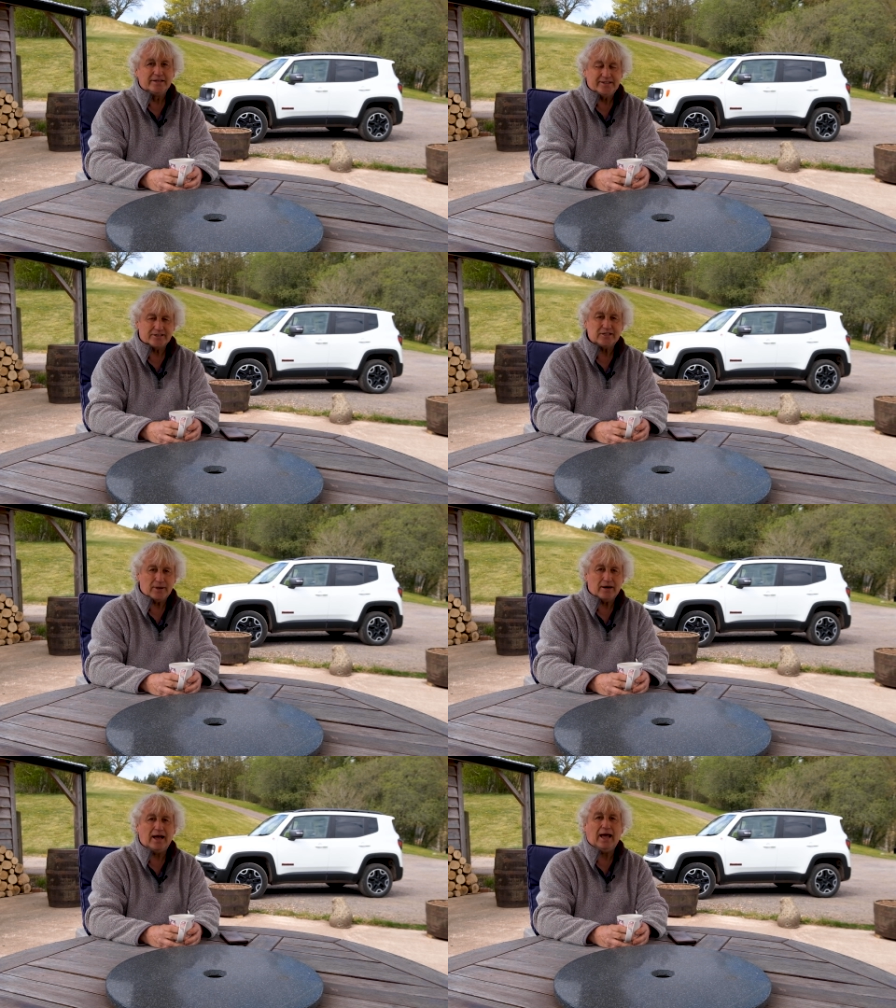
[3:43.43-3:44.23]
Just
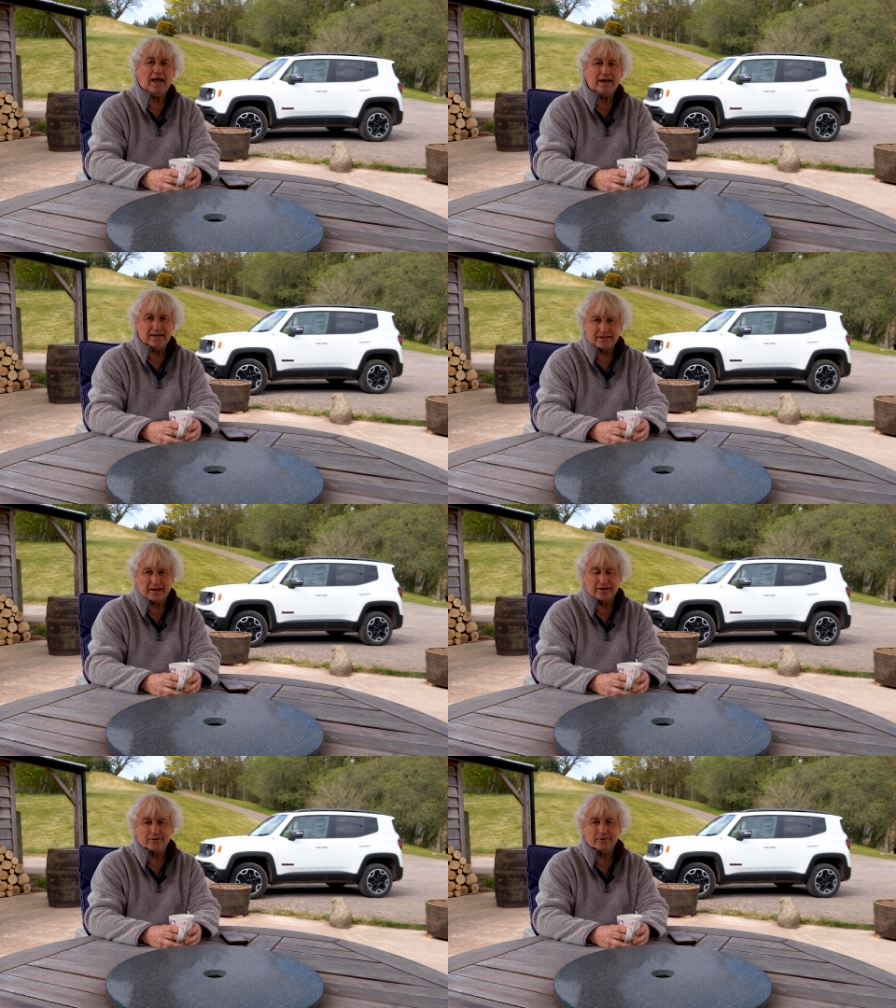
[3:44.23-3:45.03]
about
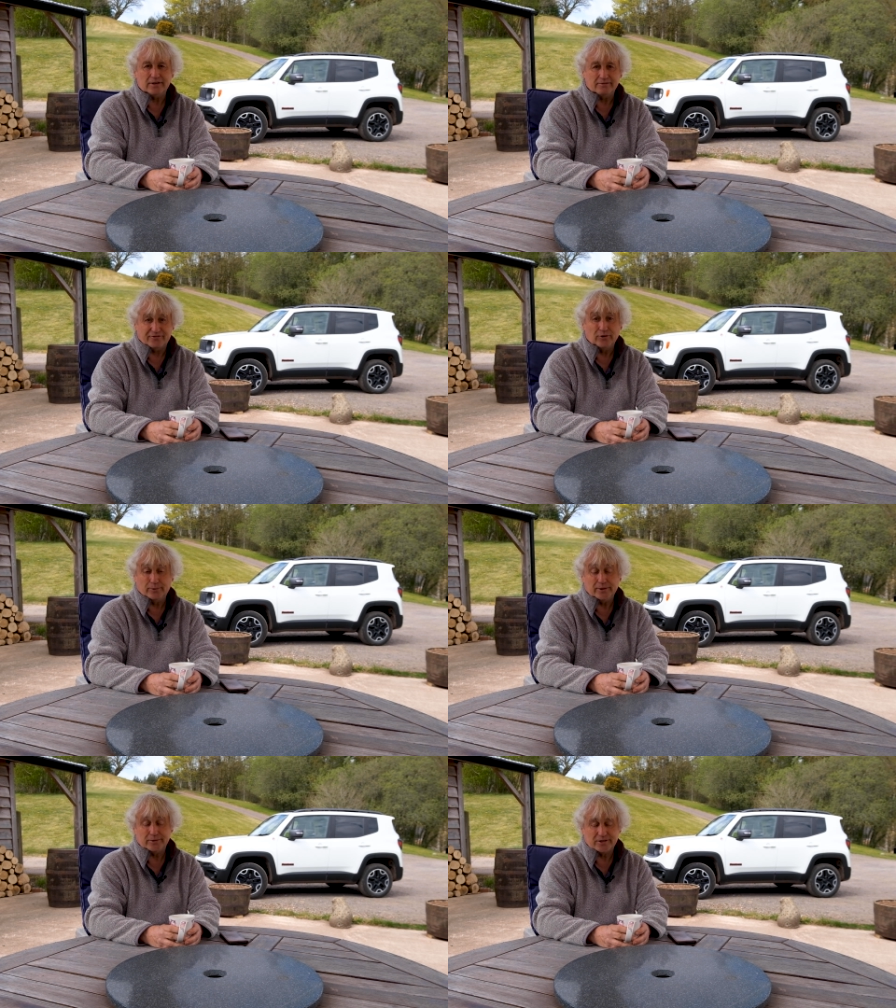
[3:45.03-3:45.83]
anything on a
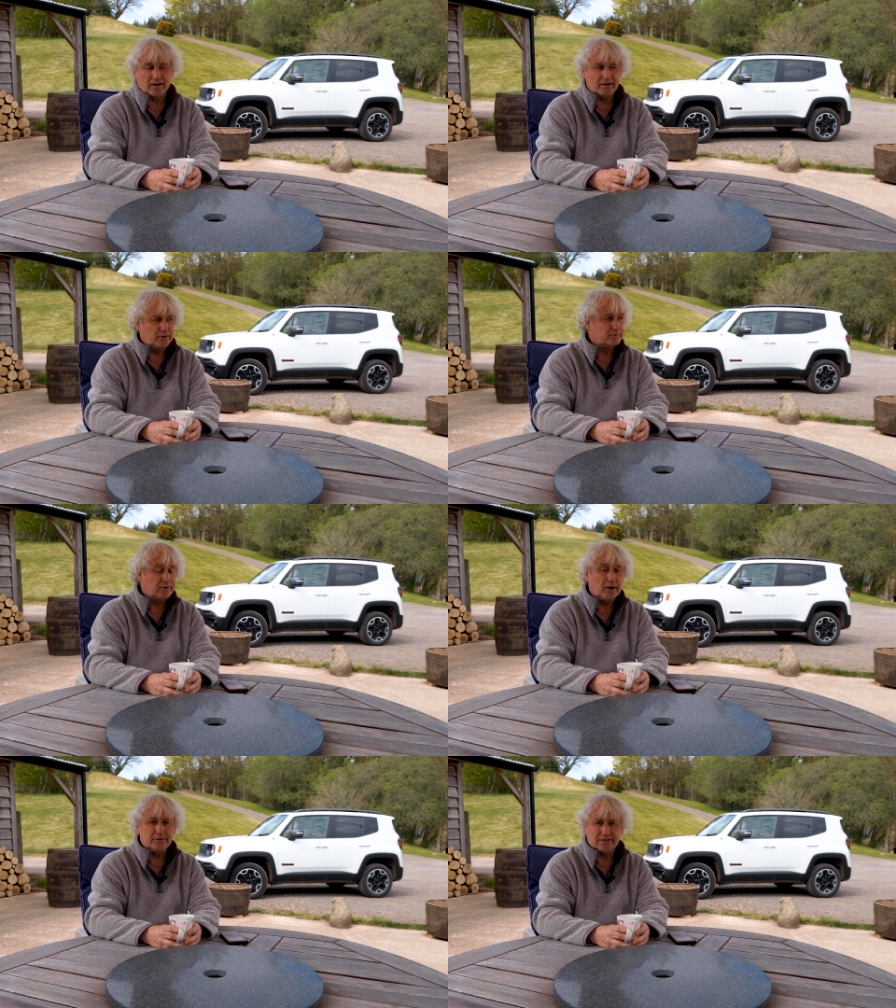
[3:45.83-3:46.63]
four-wheel drive, on
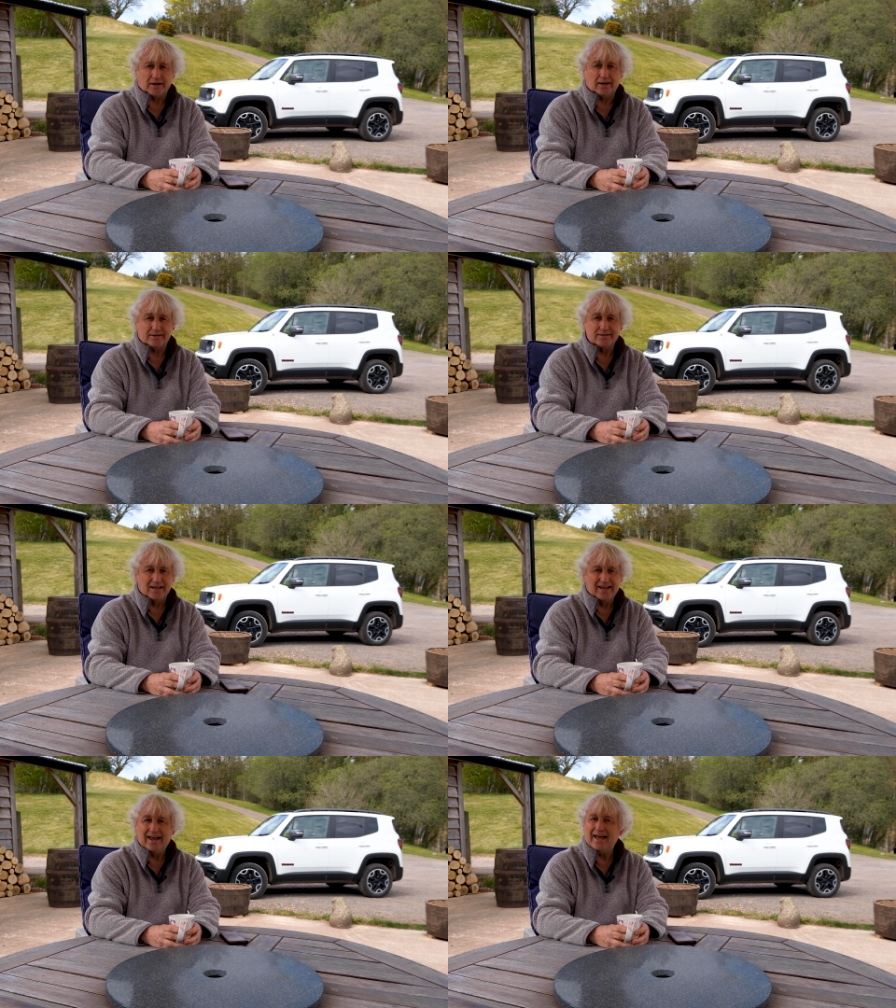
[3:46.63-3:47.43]
road tyres,
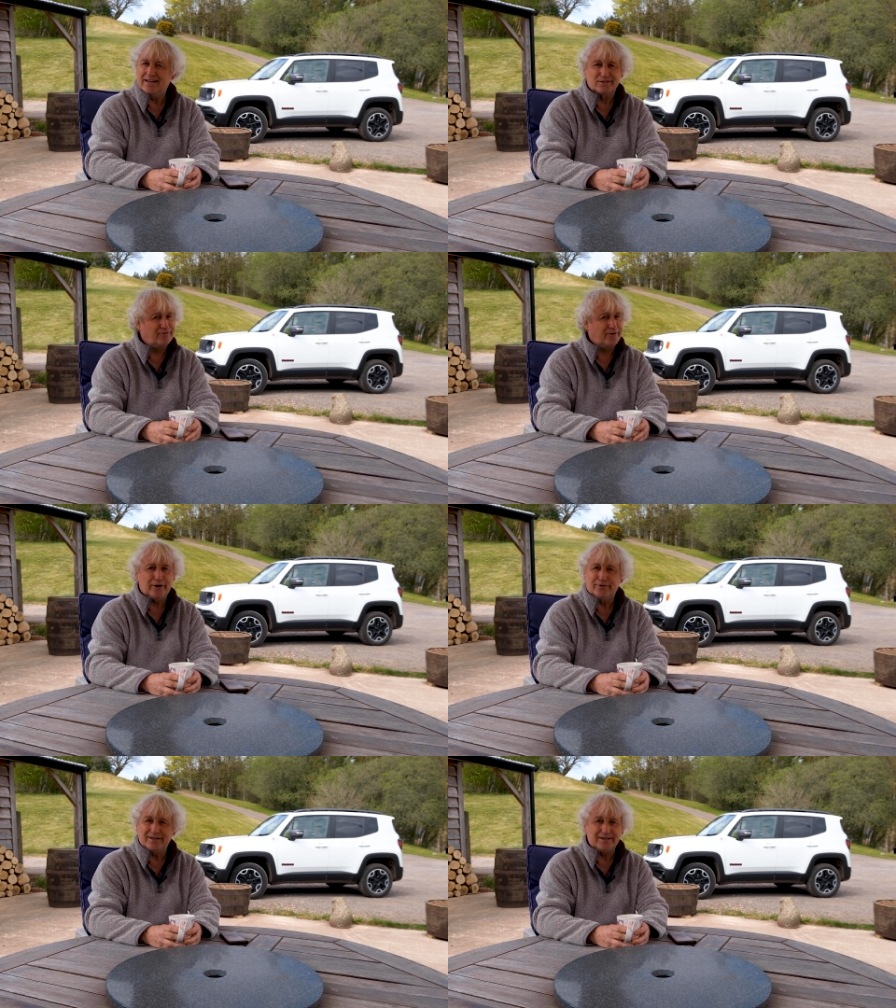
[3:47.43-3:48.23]
is
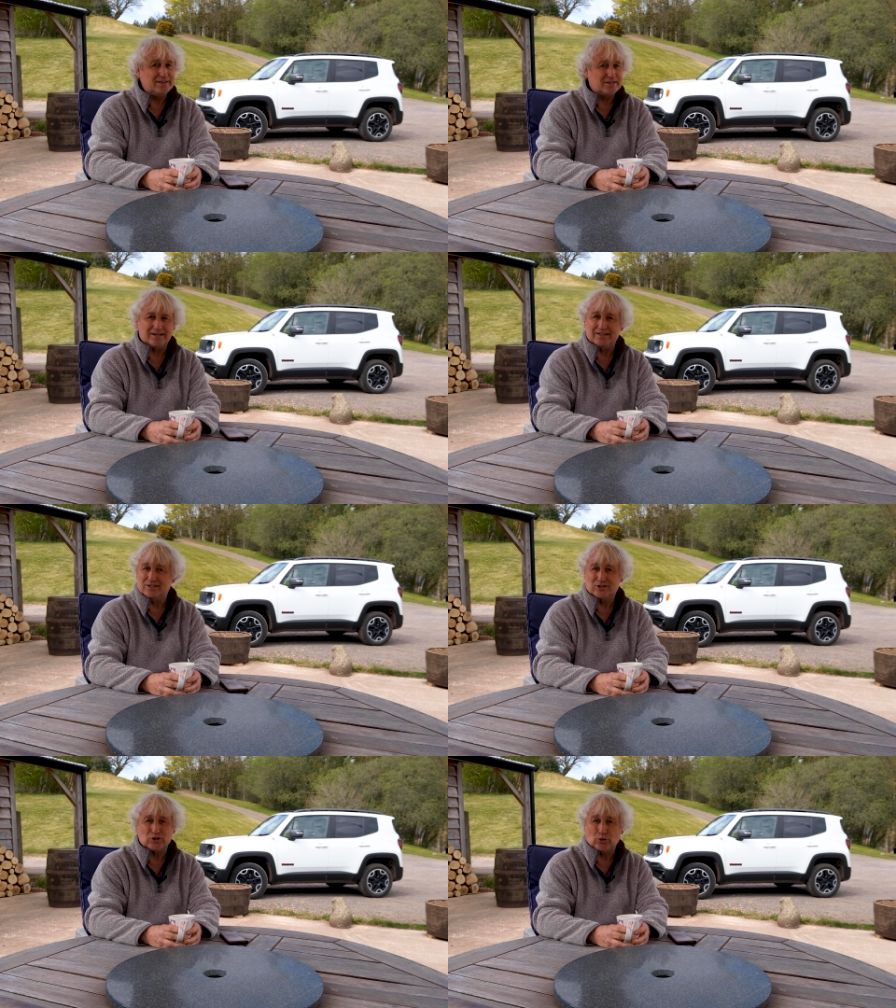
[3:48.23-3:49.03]
very easily
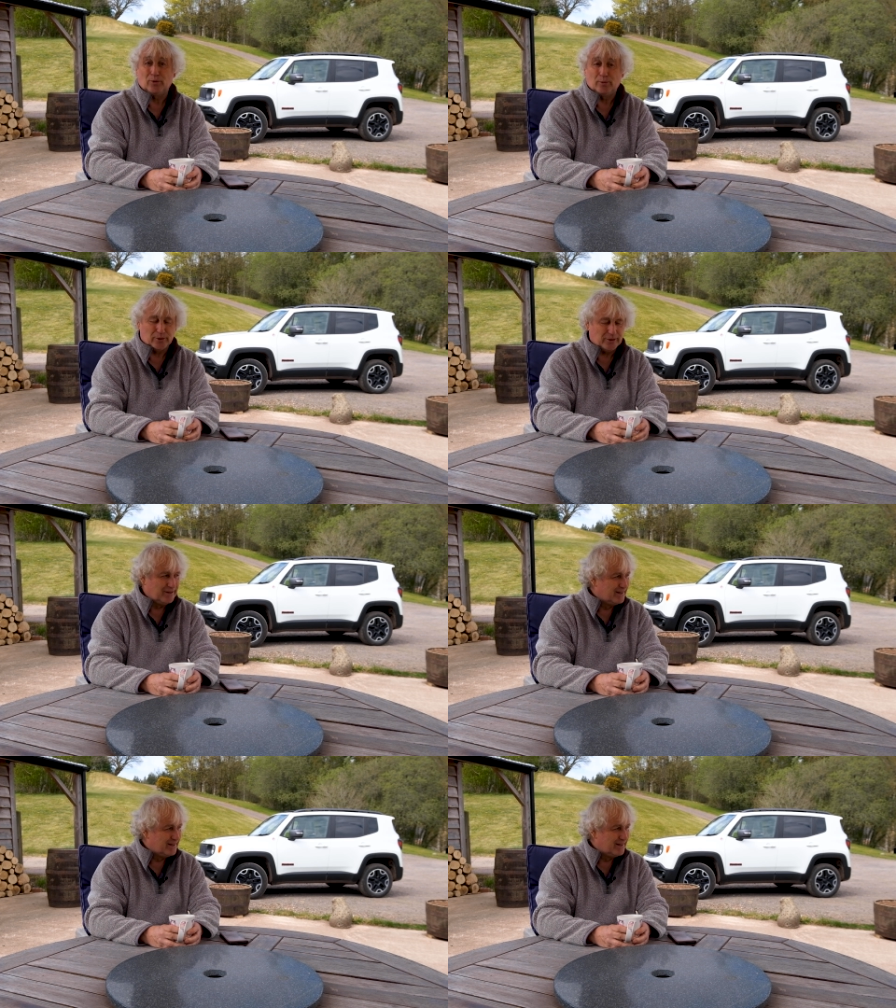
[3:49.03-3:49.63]
stoppable.